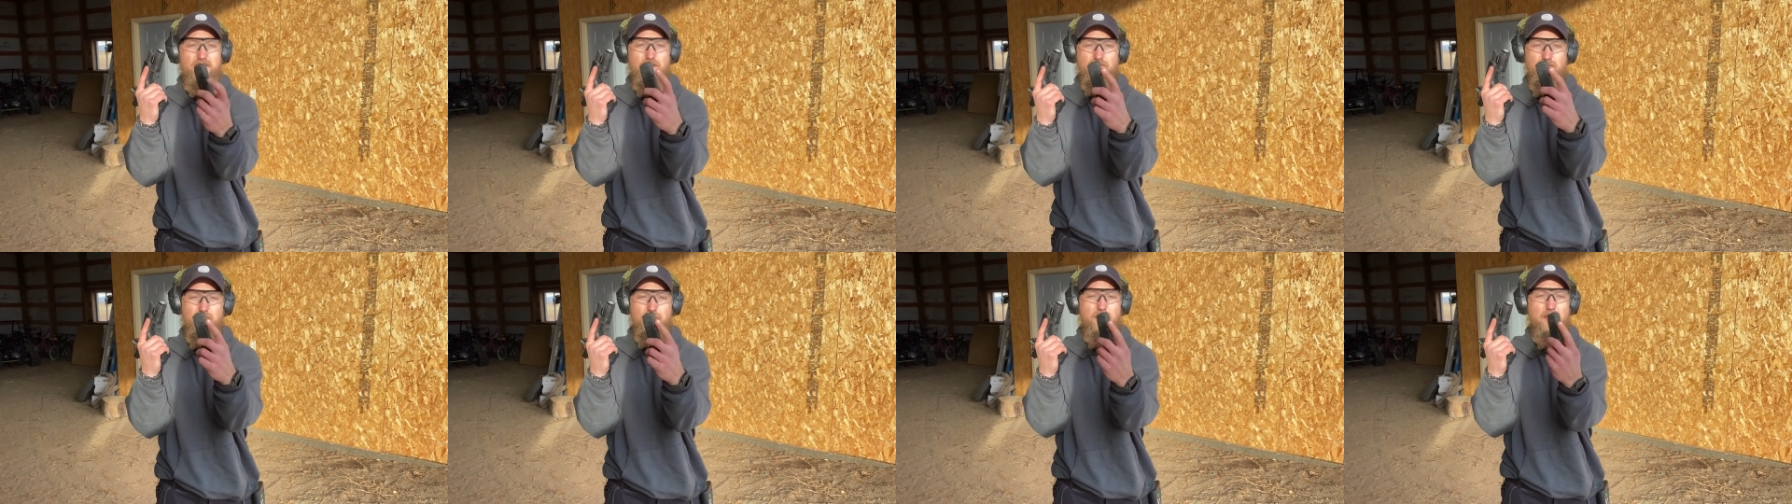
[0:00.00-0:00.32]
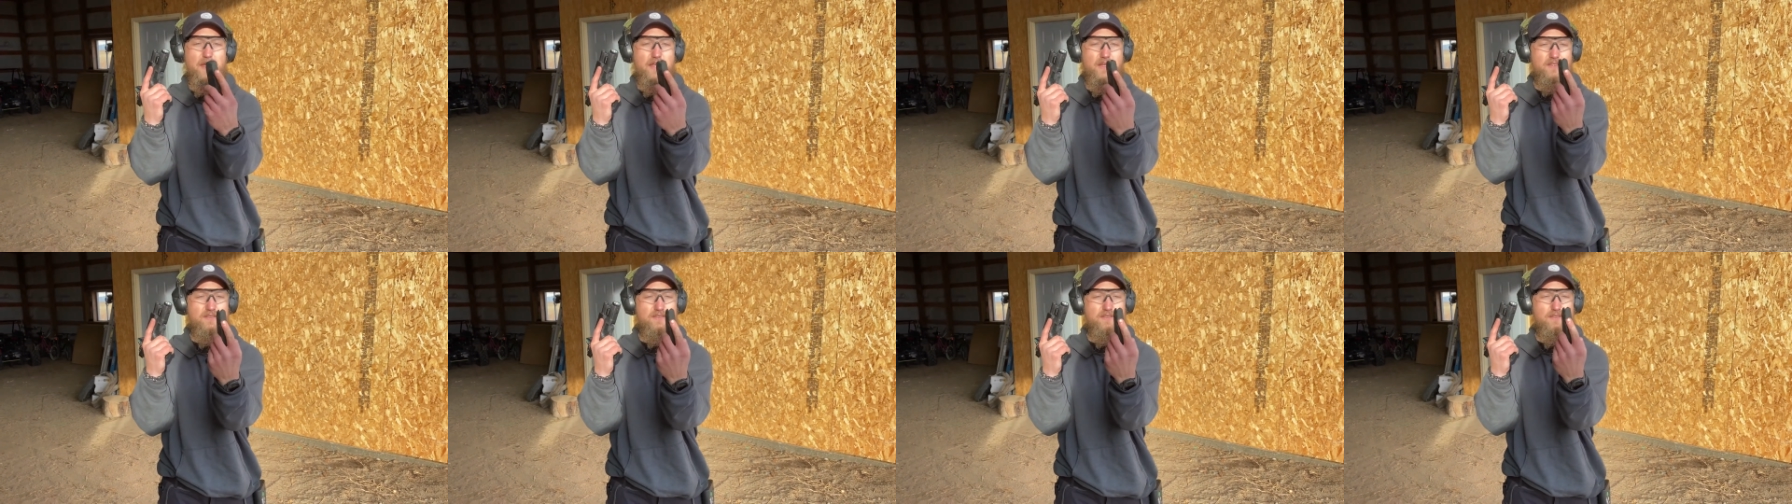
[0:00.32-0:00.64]
of the
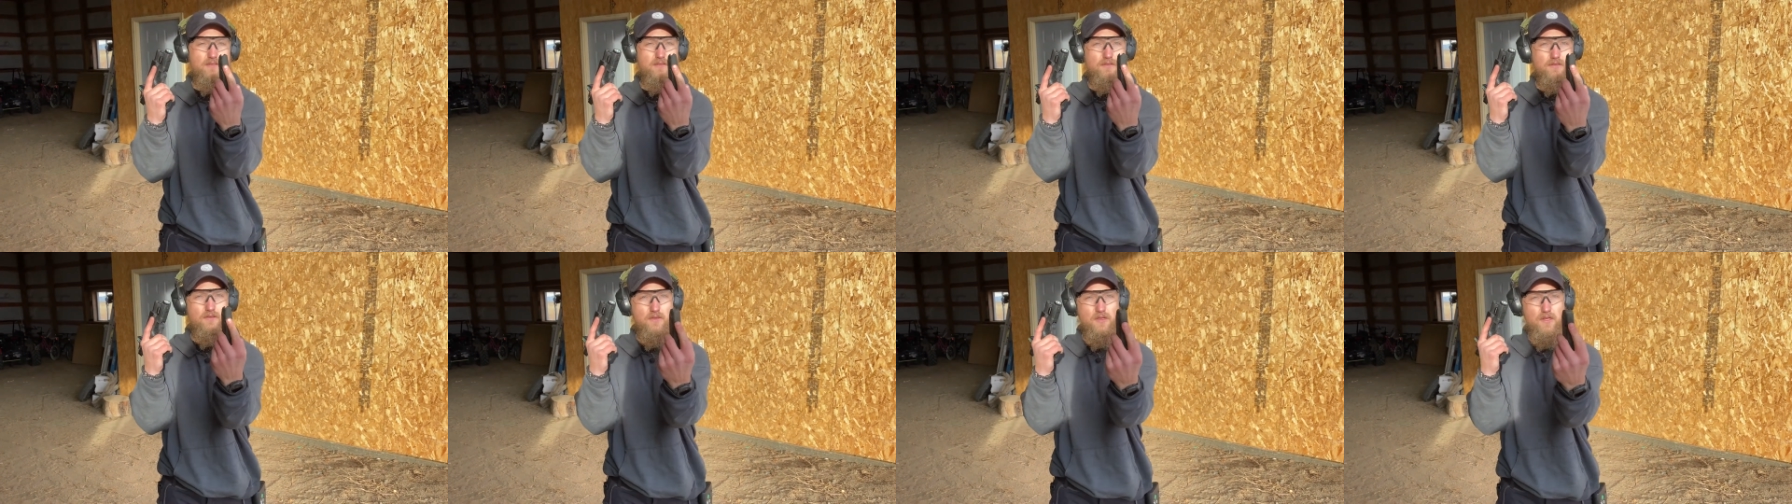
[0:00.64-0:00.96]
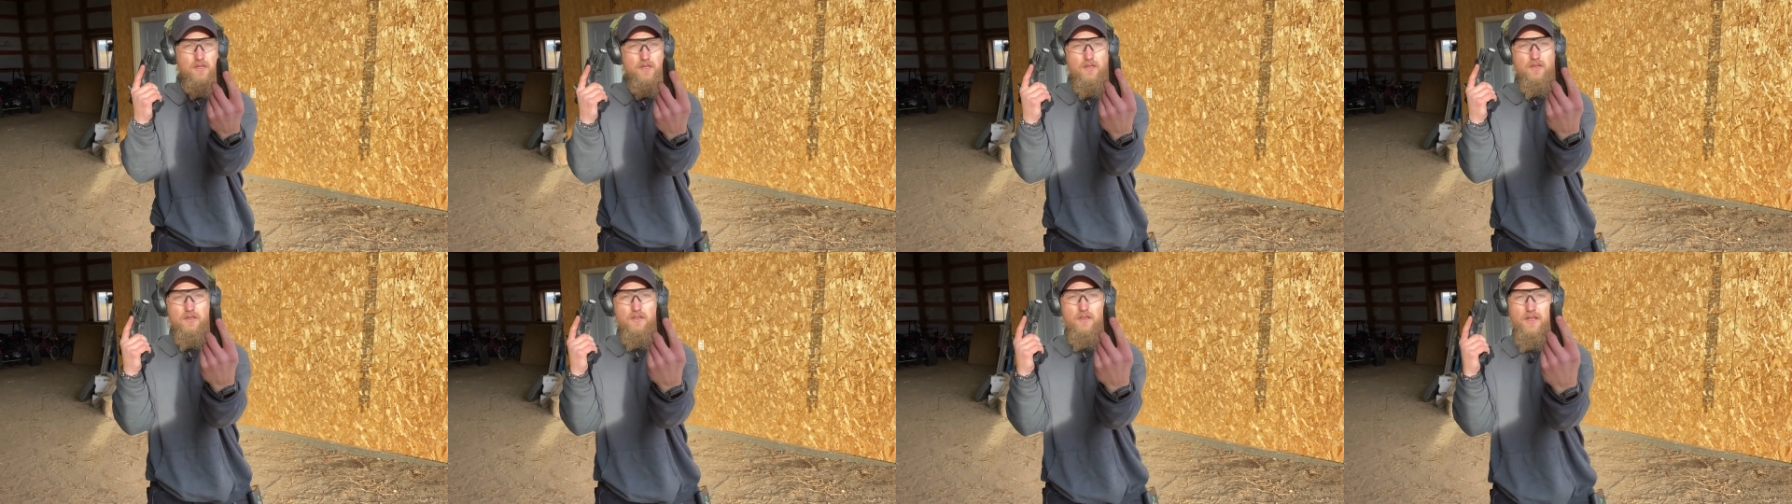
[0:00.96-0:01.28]
magazine,
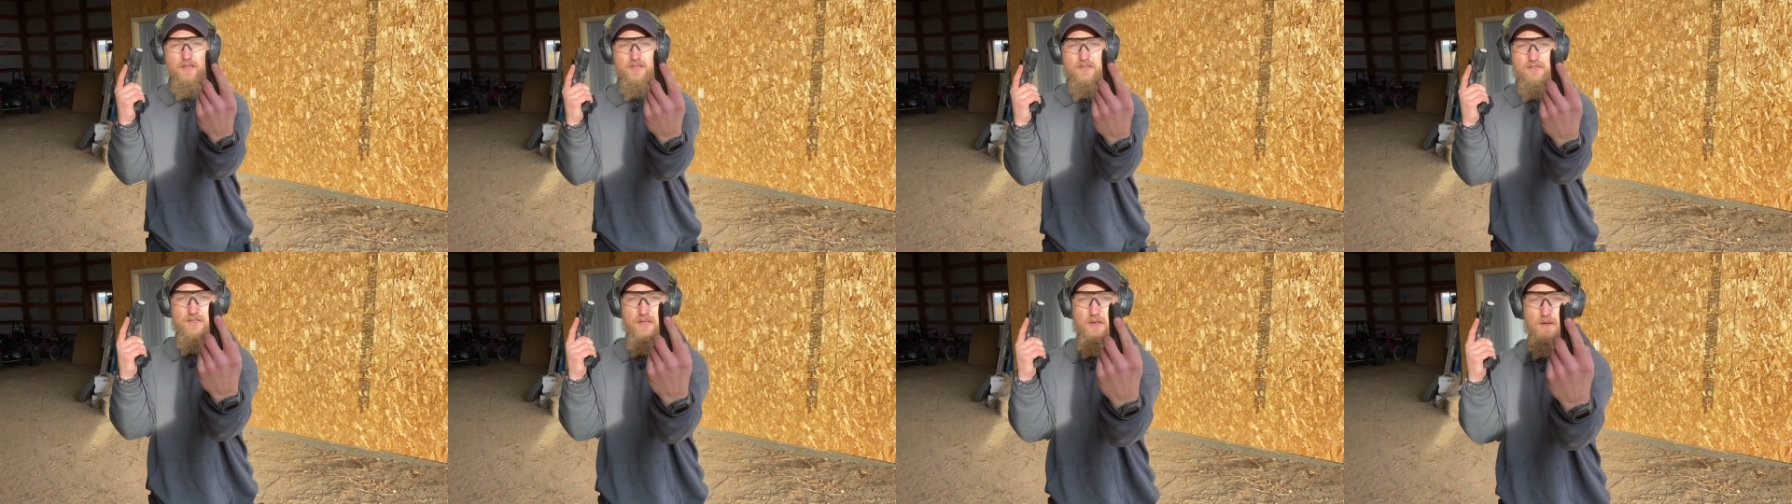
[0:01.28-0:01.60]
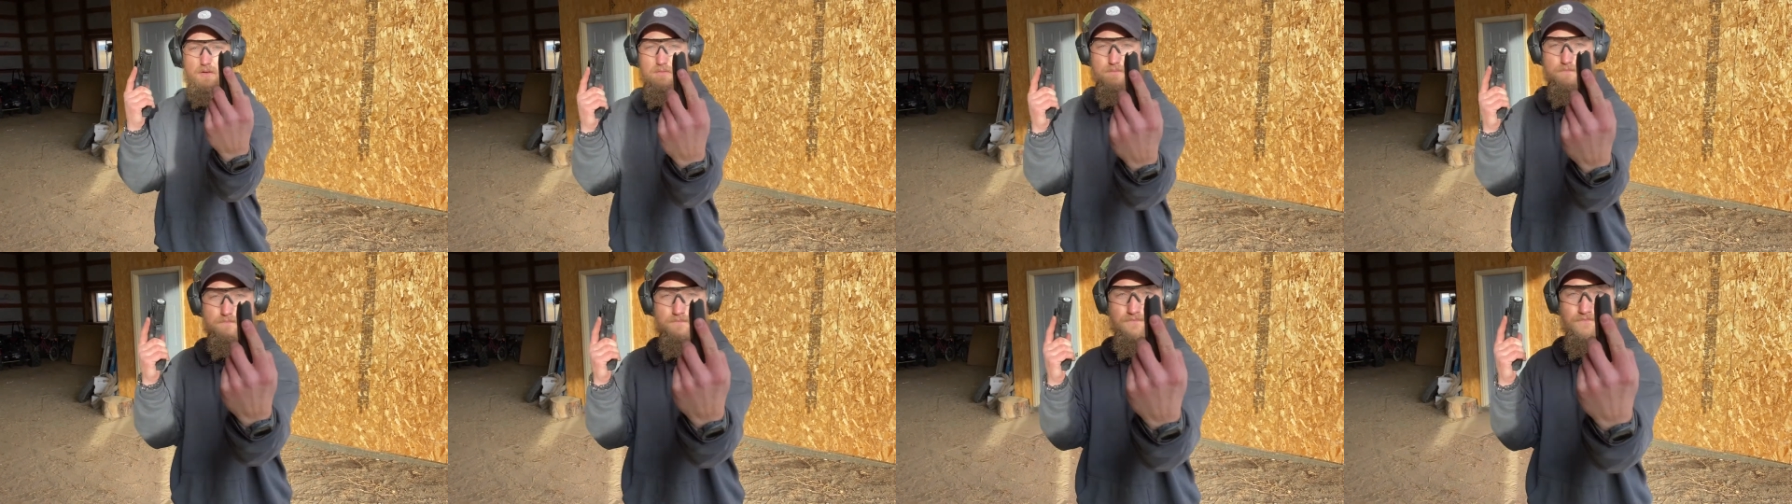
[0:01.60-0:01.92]
like so.